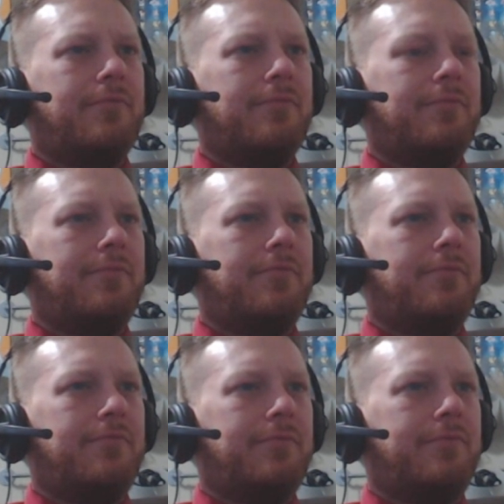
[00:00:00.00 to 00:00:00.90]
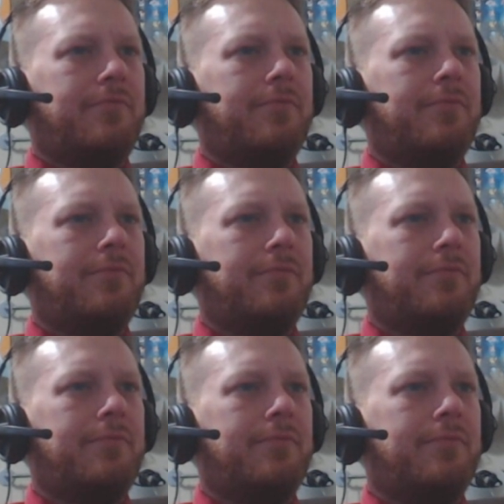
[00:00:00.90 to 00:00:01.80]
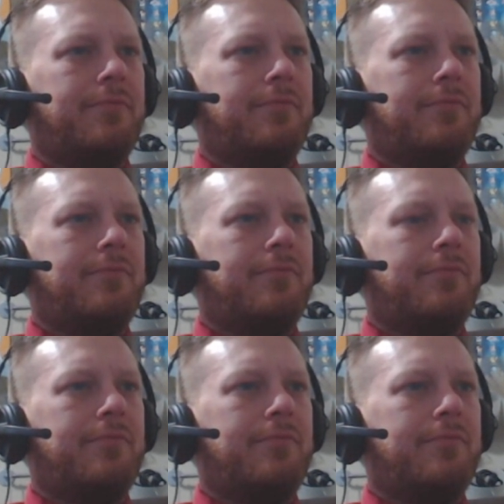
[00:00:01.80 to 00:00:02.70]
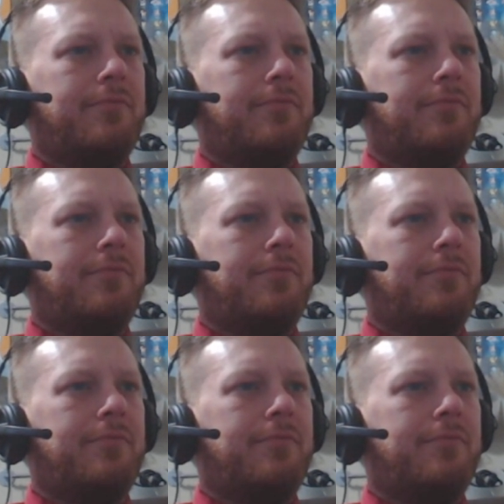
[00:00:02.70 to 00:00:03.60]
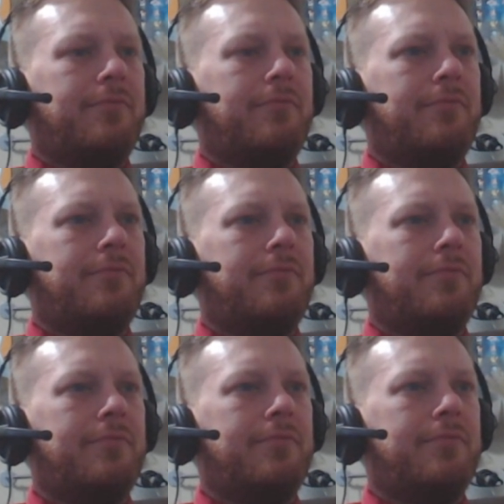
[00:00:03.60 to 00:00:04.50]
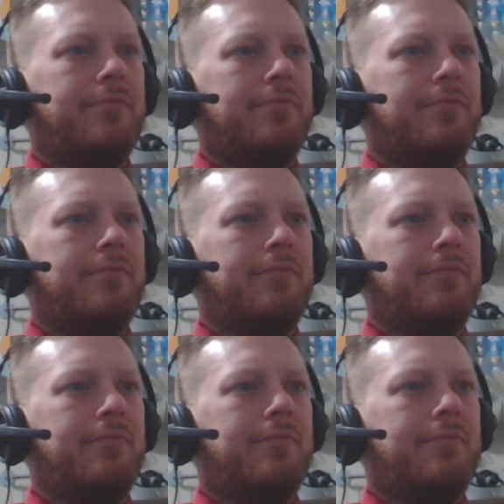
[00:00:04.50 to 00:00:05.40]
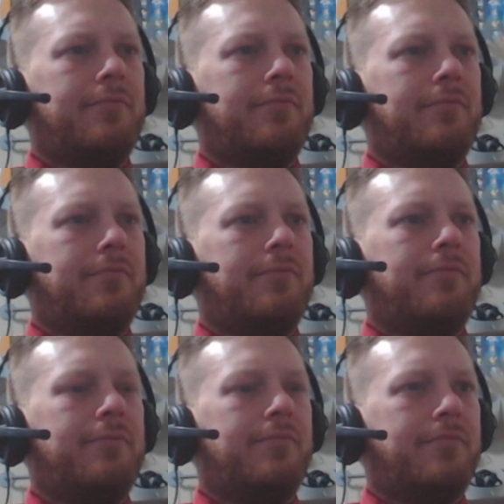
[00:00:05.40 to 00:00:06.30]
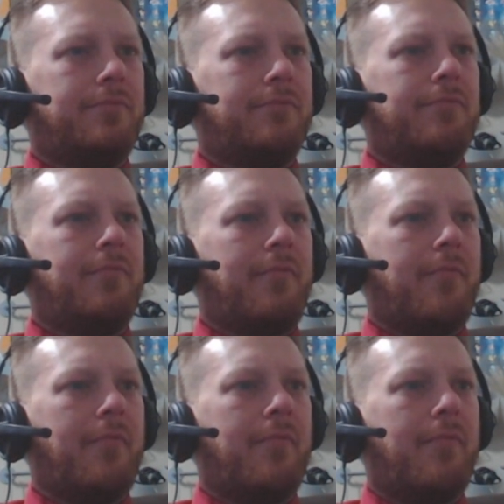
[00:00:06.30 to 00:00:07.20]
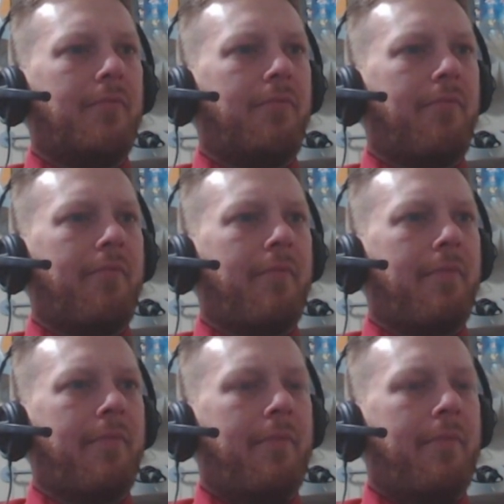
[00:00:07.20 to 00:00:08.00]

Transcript: The person shown says nothing.